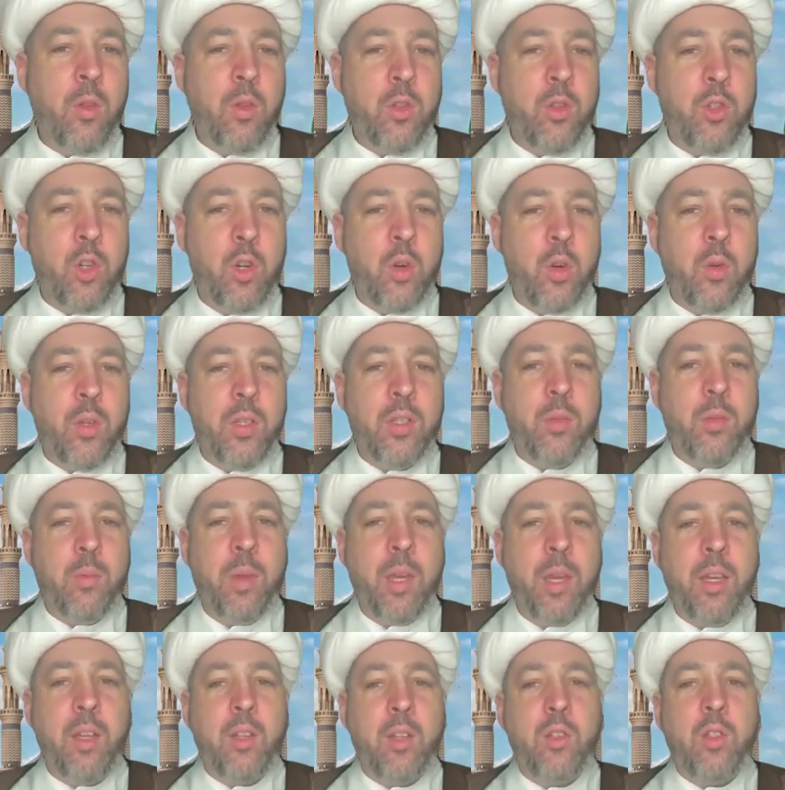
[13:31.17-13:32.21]
the jurist
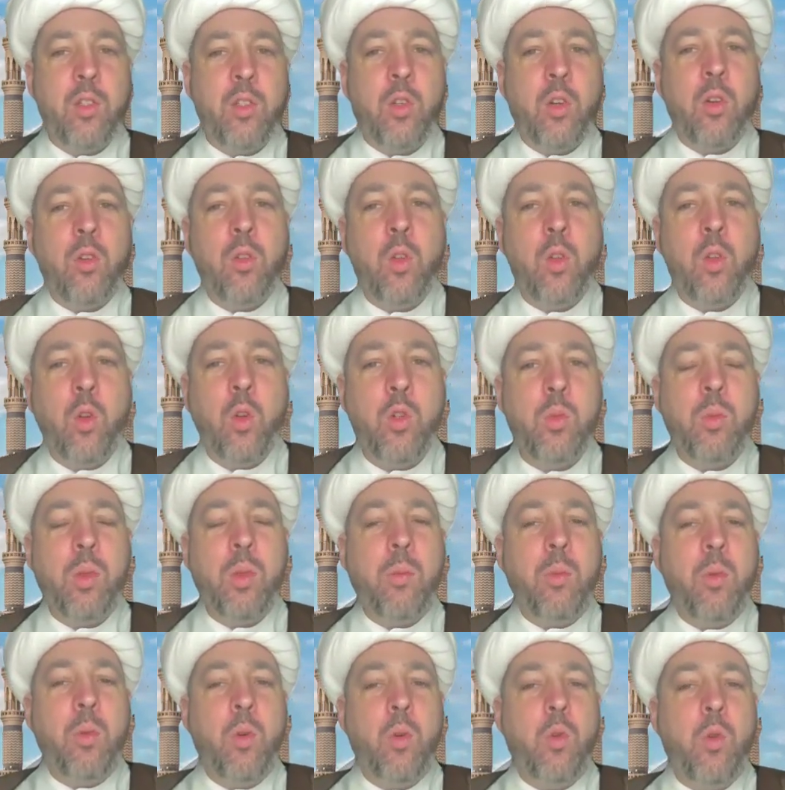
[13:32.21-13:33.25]
may concern those
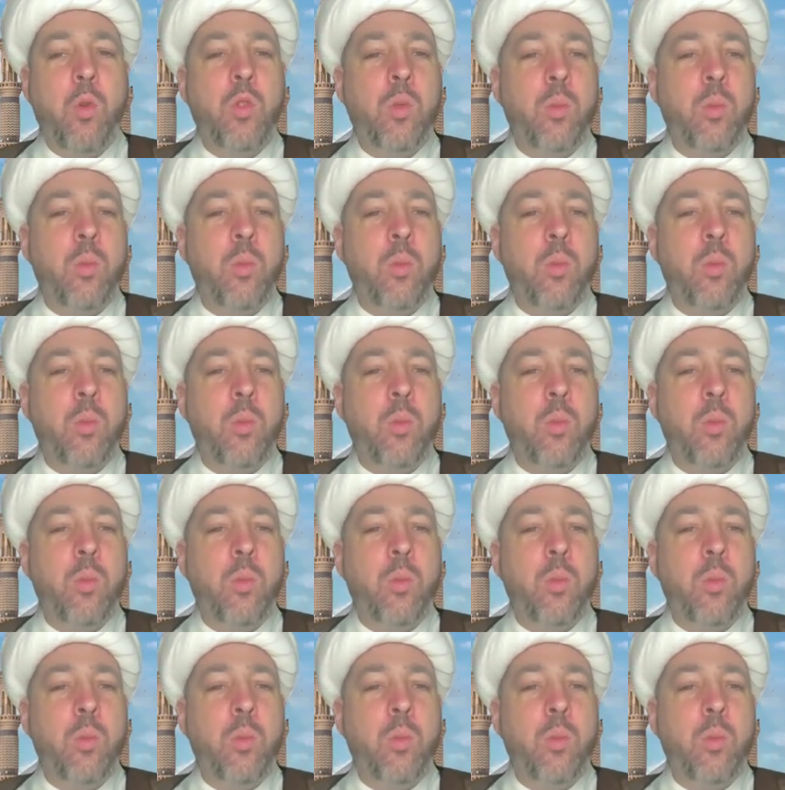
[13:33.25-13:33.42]
people who